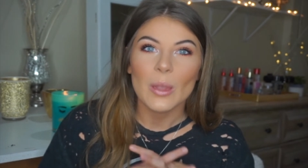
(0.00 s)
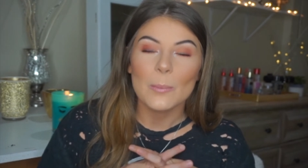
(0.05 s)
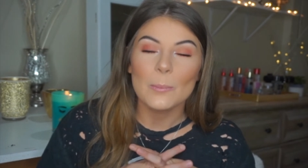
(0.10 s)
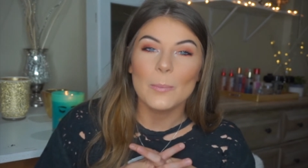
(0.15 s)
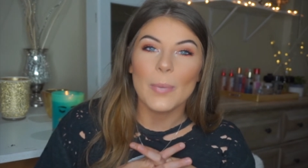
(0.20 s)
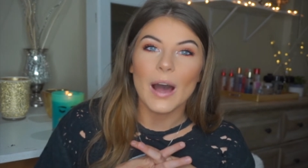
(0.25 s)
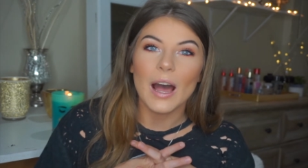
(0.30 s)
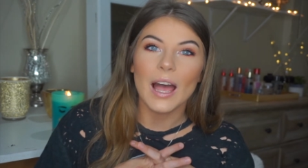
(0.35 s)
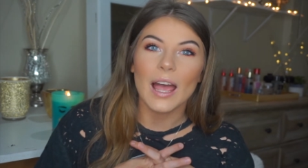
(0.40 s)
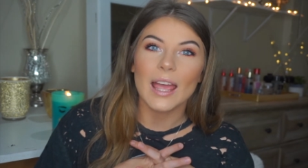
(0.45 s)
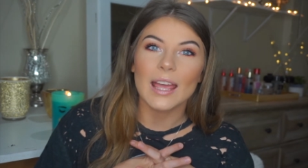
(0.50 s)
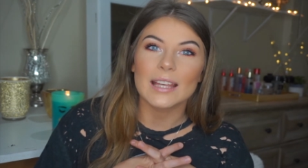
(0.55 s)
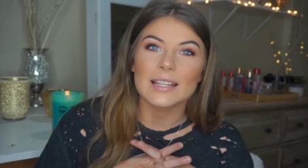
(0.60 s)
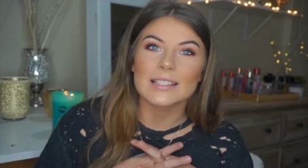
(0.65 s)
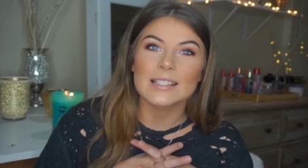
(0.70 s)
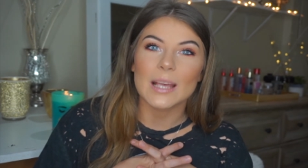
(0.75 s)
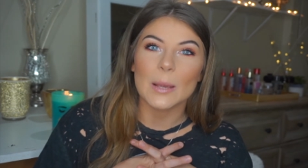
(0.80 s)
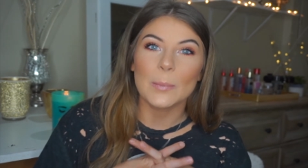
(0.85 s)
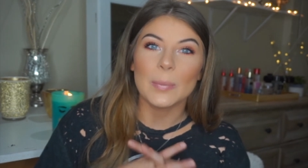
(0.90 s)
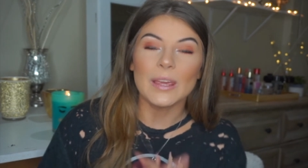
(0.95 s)

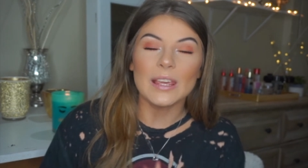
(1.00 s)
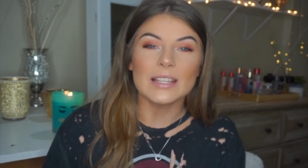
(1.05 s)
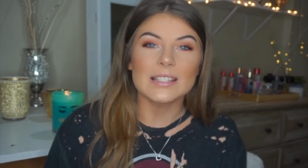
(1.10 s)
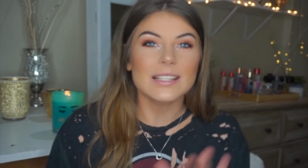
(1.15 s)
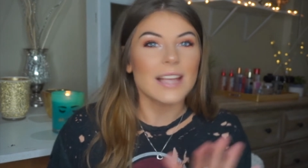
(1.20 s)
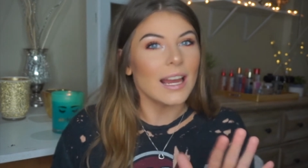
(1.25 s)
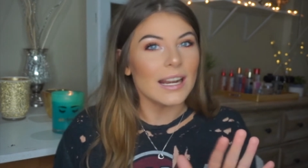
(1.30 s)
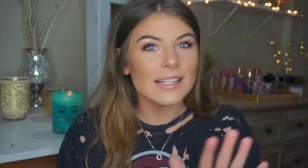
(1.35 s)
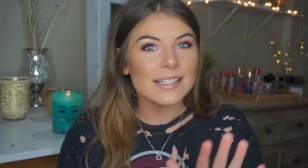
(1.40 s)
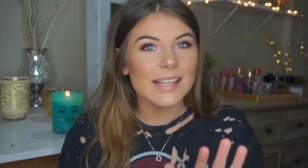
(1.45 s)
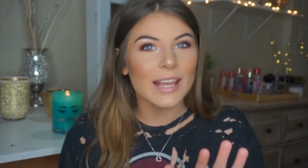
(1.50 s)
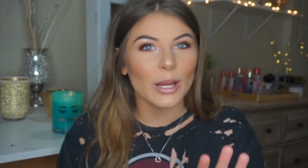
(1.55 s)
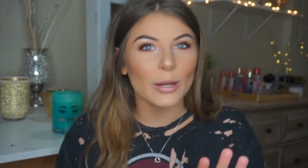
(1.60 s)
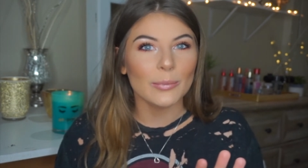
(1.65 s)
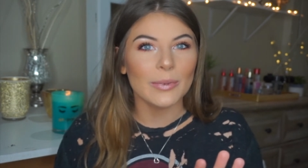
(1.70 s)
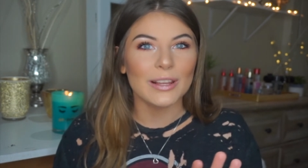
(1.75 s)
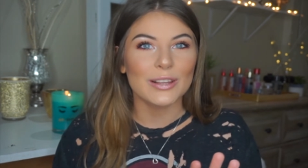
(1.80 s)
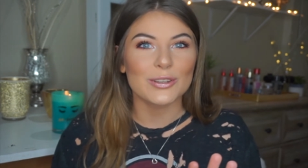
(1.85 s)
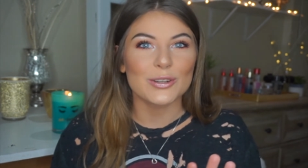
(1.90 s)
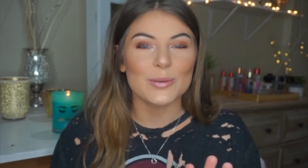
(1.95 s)
But pinks kind of scare
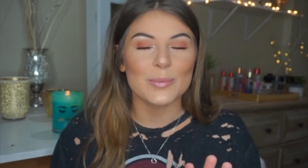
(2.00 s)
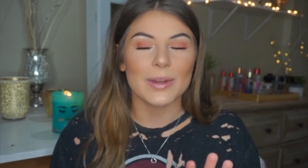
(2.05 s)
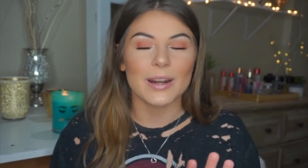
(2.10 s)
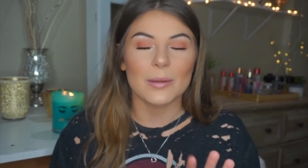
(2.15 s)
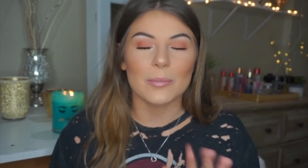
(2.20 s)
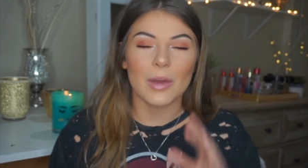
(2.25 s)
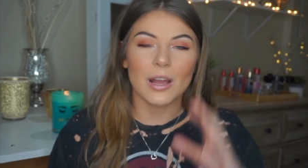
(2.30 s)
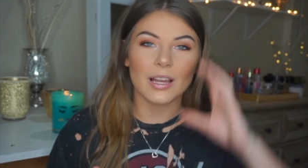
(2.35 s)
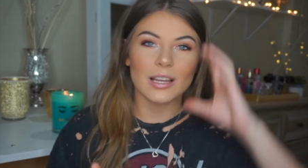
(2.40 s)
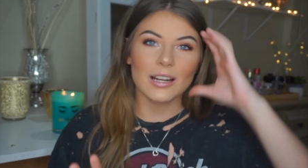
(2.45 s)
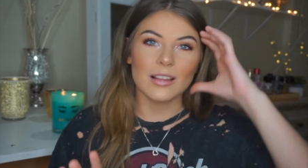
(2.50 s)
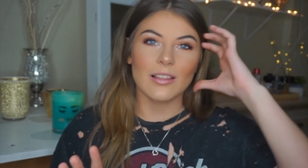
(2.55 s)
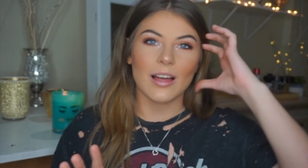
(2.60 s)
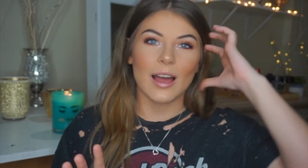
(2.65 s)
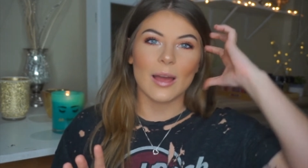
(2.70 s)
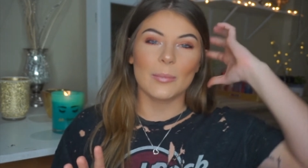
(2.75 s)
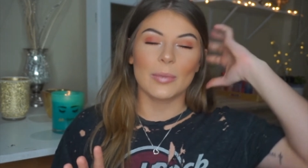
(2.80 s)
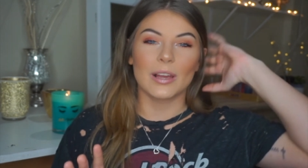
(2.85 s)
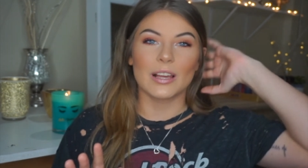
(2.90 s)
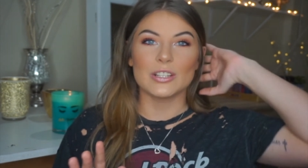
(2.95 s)
me a little bit, I'm not gonna
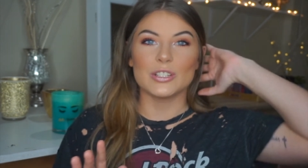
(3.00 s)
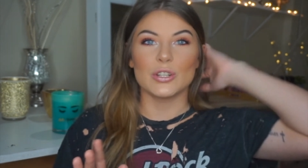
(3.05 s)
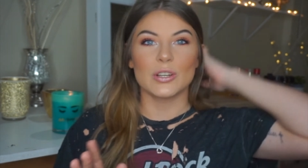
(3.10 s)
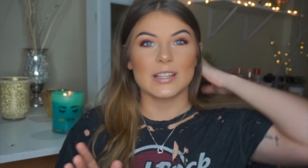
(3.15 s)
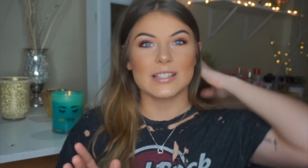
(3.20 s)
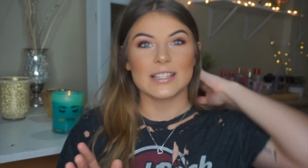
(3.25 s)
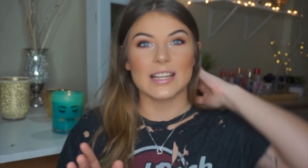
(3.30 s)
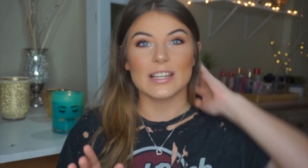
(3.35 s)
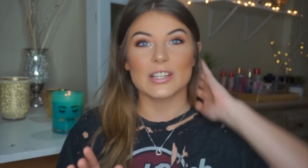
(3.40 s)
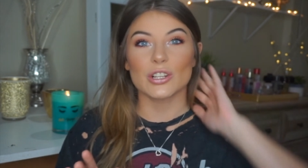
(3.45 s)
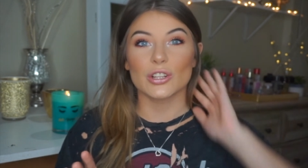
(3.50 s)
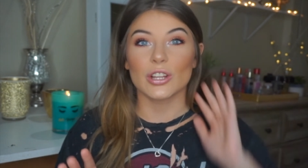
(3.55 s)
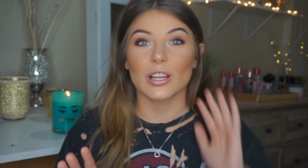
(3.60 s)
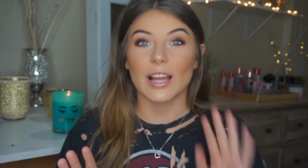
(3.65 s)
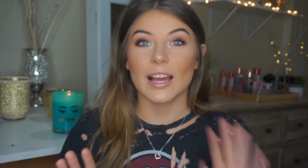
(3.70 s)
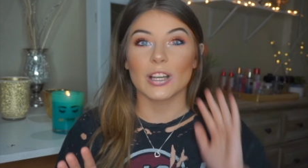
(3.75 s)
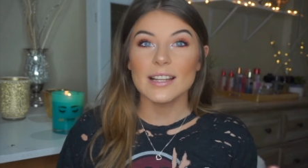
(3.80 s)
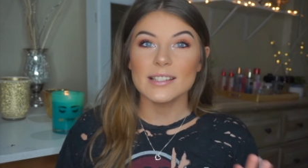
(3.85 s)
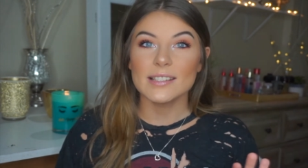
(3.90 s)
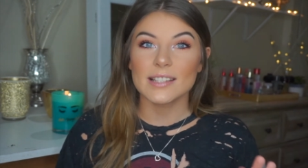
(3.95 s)
lie, because you can tend to look
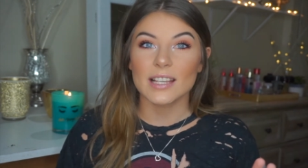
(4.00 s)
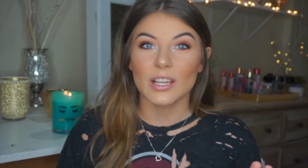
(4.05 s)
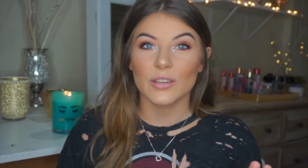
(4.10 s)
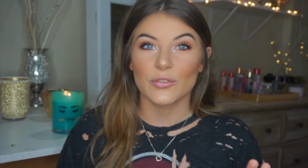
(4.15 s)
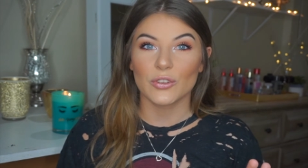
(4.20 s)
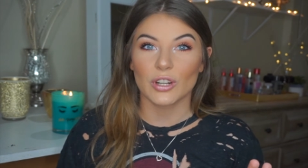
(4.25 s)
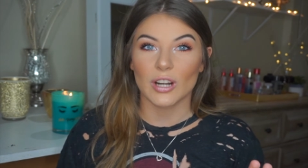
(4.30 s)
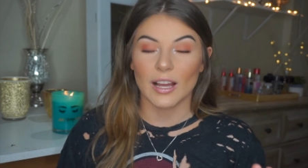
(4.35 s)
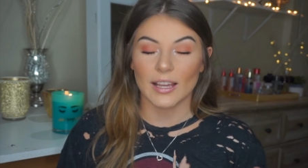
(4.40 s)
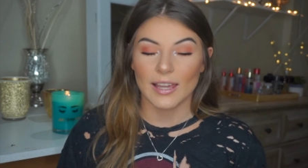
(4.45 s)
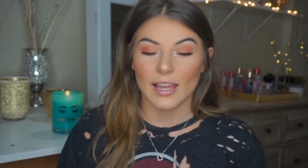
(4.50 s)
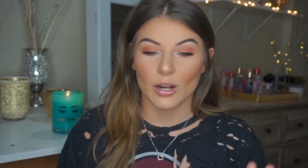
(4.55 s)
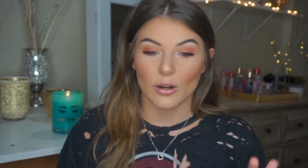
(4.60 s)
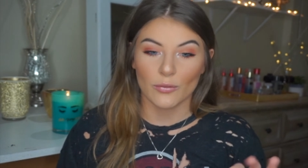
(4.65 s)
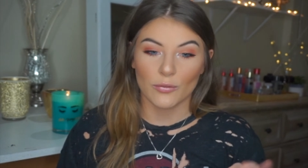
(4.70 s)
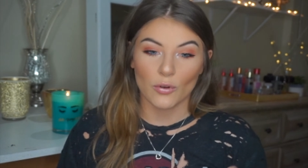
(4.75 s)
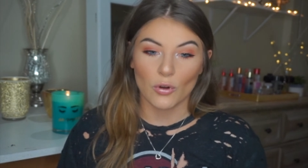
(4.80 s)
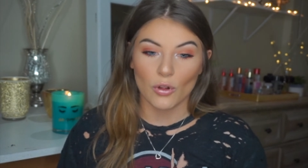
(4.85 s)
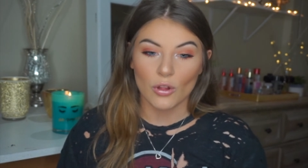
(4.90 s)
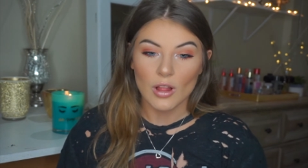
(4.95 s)
kind of sick if you're not
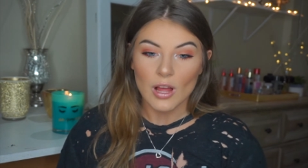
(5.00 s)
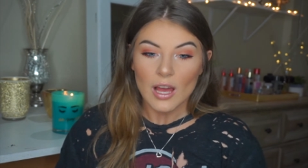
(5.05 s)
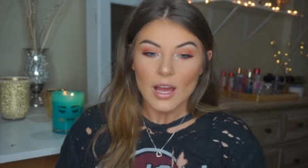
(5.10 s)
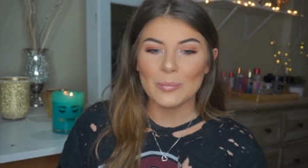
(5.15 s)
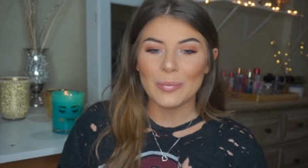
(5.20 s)
careful.